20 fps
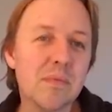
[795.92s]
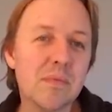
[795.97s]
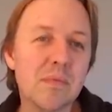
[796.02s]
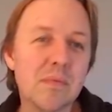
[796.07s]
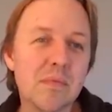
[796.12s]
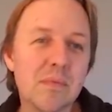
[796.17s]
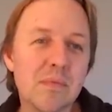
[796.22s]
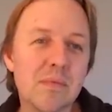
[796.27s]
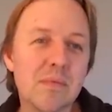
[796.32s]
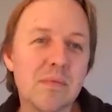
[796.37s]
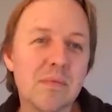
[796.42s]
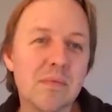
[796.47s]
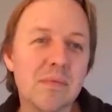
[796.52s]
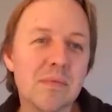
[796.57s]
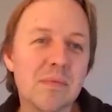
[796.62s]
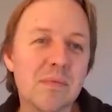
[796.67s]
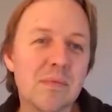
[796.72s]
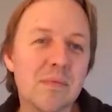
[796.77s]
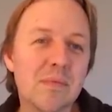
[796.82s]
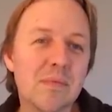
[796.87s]

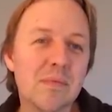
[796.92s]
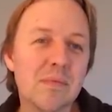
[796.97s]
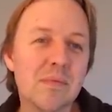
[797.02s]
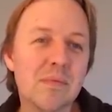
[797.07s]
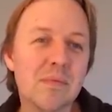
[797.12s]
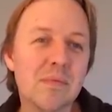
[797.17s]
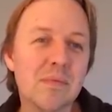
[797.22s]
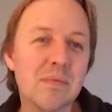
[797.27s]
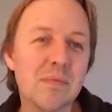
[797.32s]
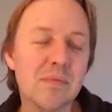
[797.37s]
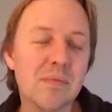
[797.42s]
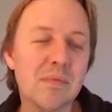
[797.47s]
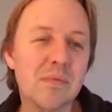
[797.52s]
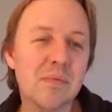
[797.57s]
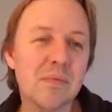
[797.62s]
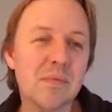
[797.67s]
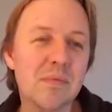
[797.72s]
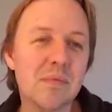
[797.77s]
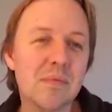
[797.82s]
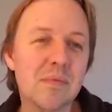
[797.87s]

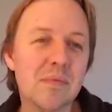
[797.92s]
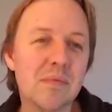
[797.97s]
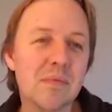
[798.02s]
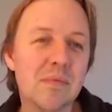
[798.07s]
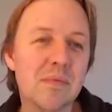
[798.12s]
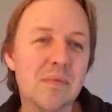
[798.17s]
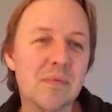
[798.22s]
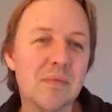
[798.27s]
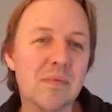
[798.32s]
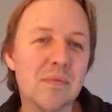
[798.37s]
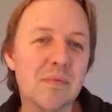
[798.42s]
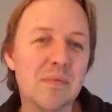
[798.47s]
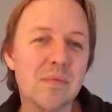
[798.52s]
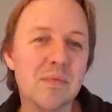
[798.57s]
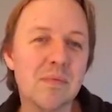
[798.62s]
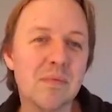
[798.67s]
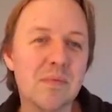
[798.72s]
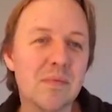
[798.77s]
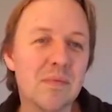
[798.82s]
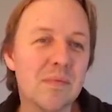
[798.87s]

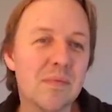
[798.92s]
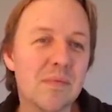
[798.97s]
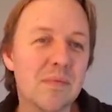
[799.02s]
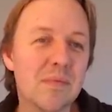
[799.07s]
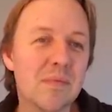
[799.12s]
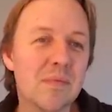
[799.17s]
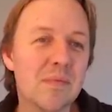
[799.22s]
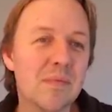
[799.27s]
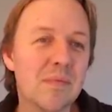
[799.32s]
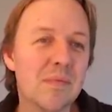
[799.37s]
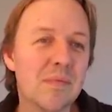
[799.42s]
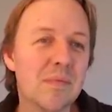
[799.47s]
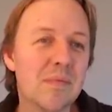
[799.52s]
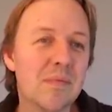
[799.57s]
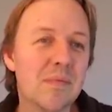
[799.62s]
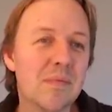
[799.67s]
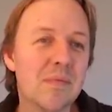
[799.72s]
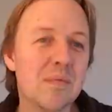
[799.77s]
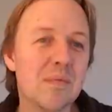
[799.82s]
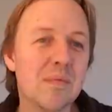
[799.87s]

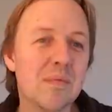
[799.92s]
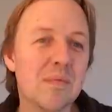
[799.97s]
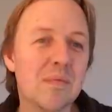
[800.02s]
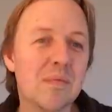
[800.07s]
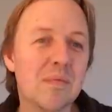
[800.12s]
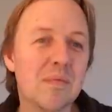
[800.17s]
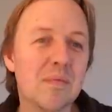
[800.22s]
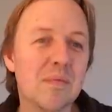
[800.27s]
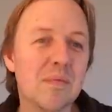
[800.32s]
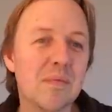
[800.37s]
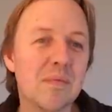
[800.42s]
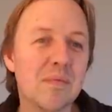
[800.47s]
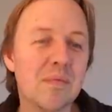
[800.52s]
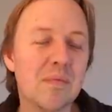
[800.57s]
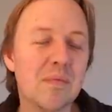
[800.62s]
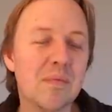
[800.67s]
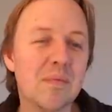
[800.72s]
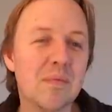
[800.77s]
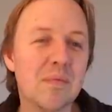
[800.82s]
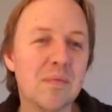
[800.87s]

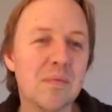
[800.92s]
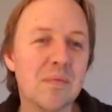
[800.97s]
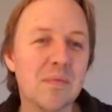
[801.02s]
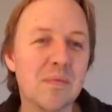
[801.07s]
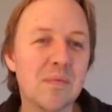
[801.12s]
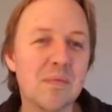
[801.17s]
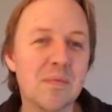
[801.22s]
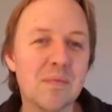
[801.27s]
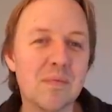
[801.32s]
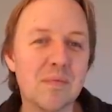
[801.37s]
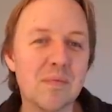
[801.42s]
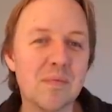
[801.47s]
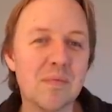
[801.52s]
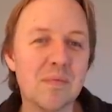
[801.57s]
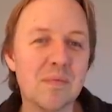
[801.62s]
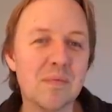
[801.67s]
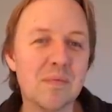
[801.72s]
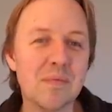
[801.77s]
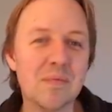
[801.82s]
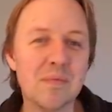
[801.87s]

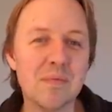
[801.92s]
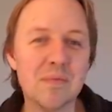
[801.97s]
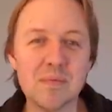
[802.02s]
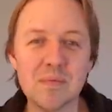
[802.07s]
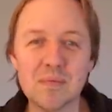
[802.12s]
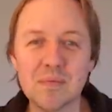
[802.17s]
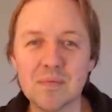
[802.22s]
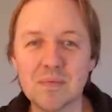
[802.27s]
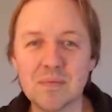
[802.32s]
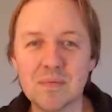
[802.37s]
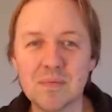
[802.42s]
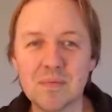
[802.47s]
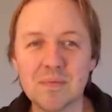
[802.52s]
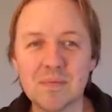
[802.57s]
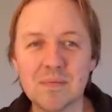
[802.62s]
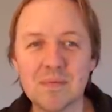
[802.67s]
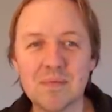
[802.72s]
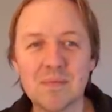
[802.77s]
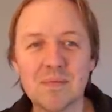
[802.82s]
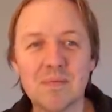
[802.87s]

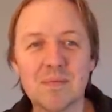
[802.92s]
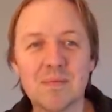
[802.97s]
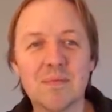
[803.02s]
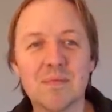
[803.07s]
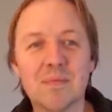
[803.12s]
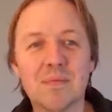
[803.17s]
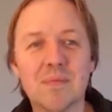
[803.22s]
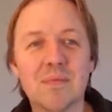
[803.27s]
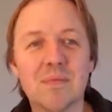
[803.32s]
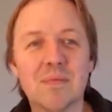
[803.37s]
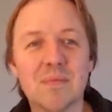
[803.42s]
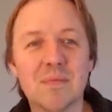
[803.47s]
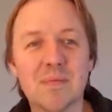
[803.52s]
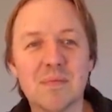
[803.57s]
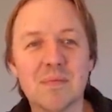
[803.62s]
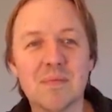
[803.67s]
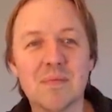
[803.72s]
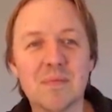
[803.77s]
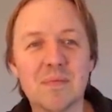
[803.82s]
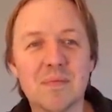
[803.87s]
No words are spoken by the person on screen.